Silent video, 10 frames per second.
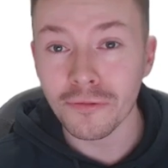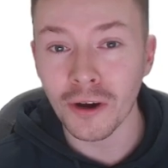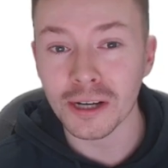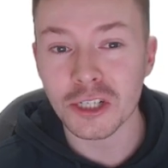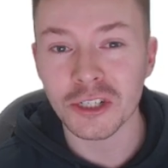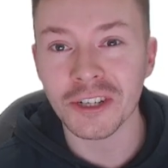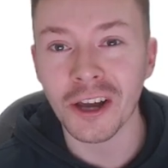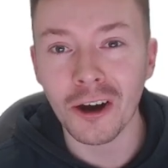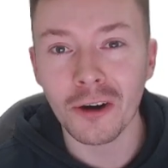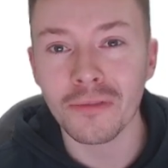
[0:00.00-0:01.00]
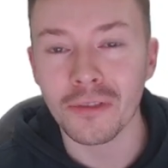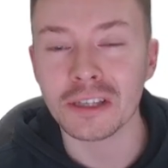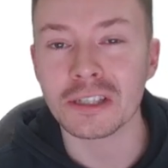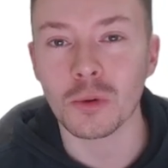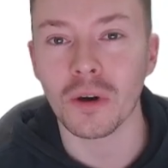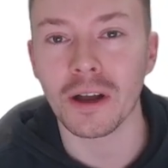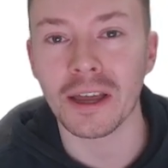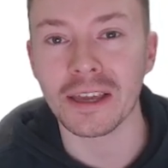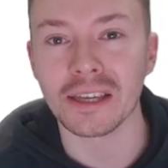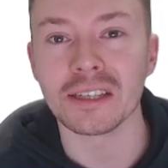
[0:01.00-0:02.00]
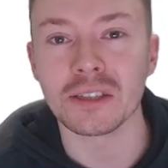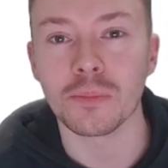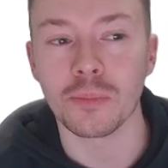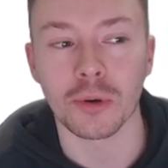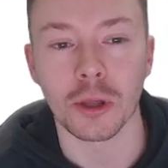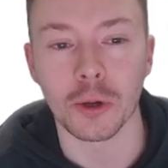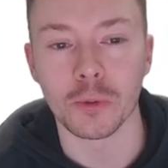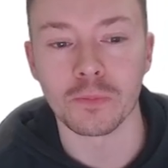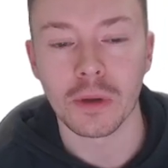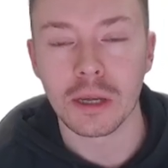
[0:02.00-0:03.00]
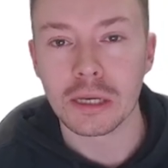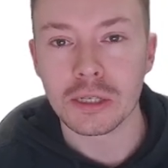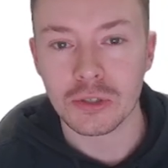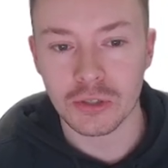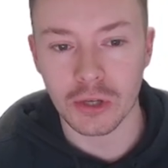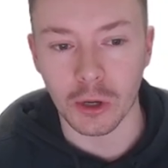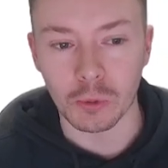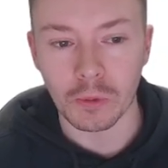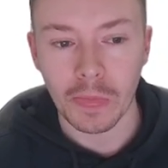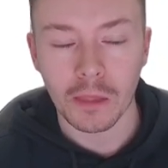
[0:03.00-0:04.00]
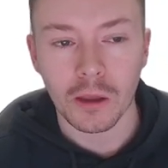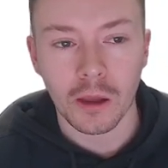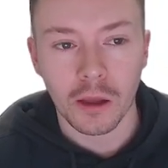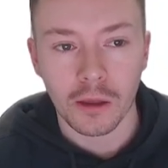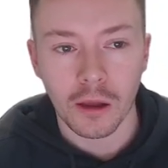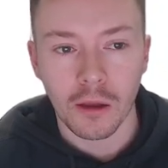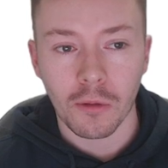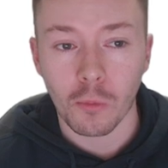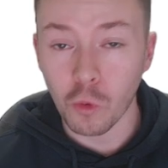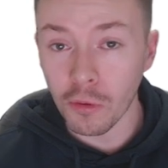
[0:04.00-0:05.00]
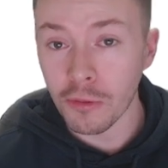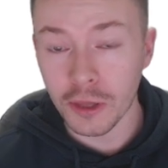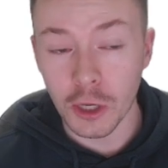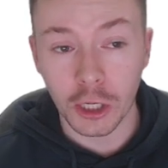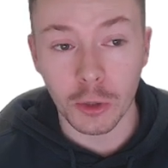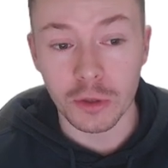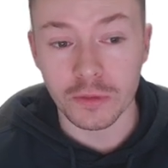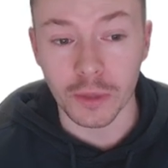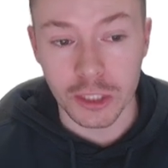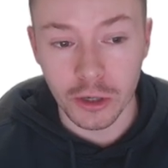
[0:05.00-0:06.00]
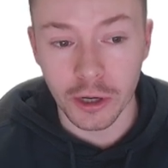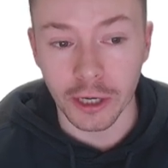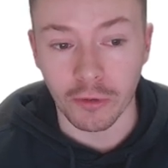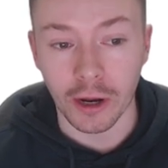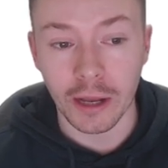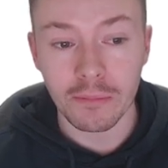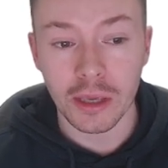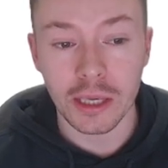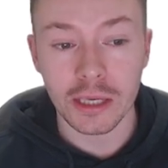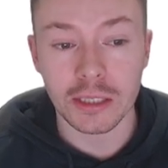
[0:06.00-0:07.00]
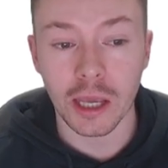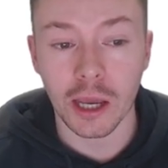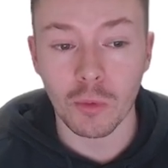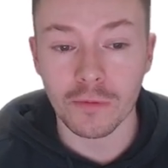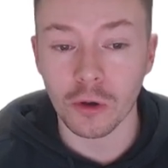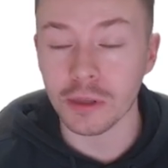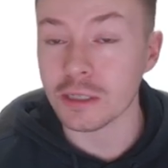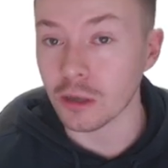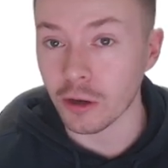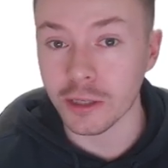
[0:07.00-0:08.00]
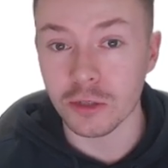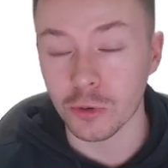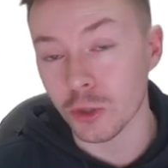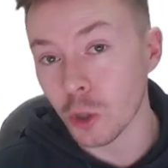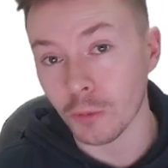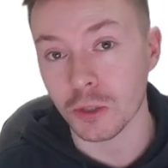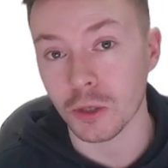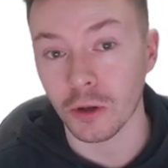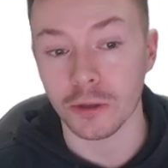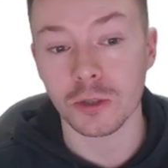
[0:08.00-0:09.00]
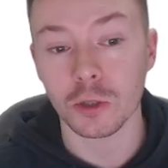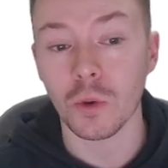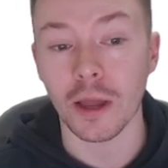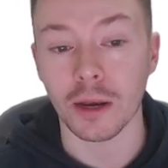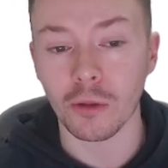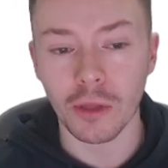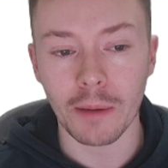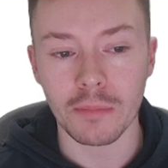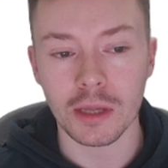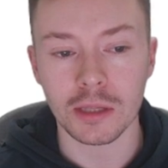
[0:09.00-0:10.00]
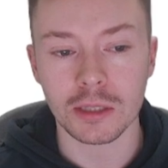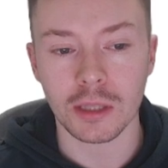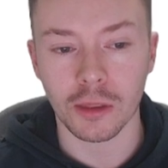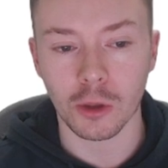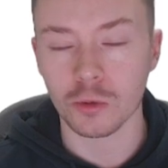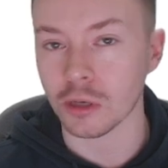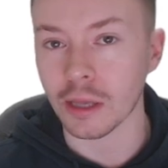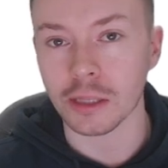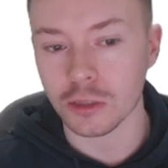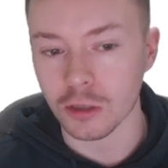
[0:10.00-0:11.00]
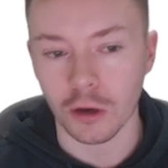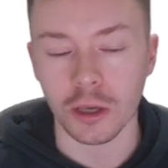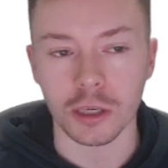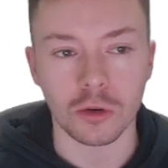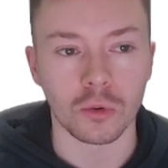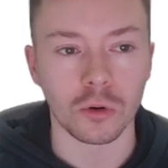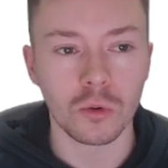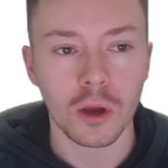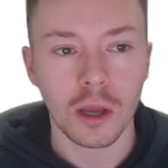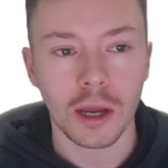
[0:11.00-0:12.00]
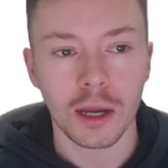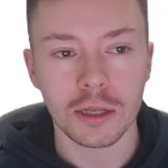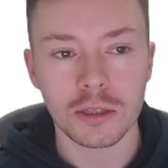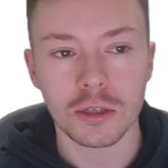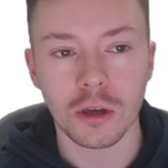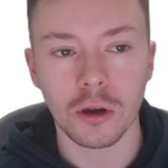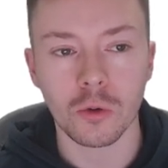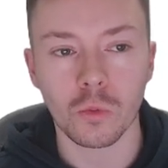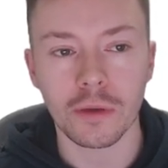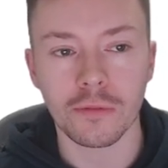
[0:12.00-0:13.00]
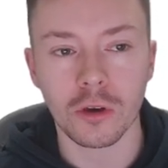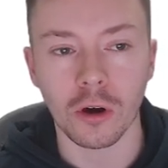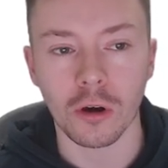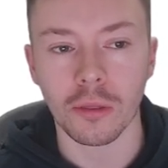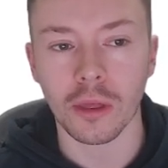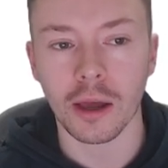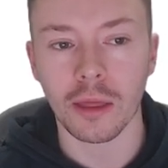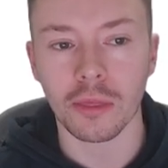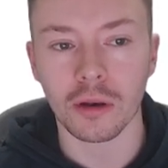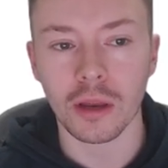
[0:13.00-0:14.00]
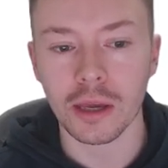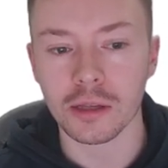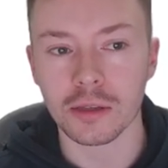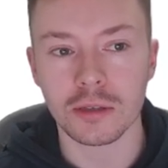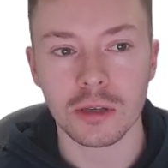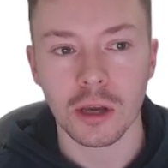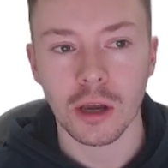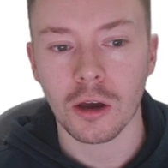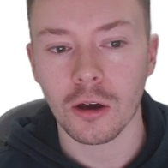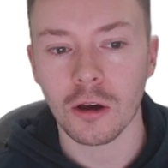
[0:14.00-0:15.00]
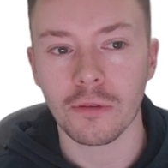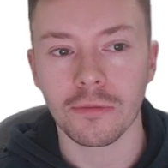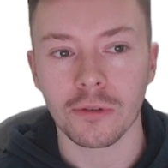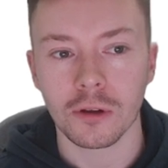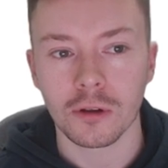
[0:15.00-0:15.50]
fraction of this square is blue. So, one thing you can notice from the diagram is that we've got these lines for the top side of the square. Now, that means that those lengths are equal. And so we've got that the lengths of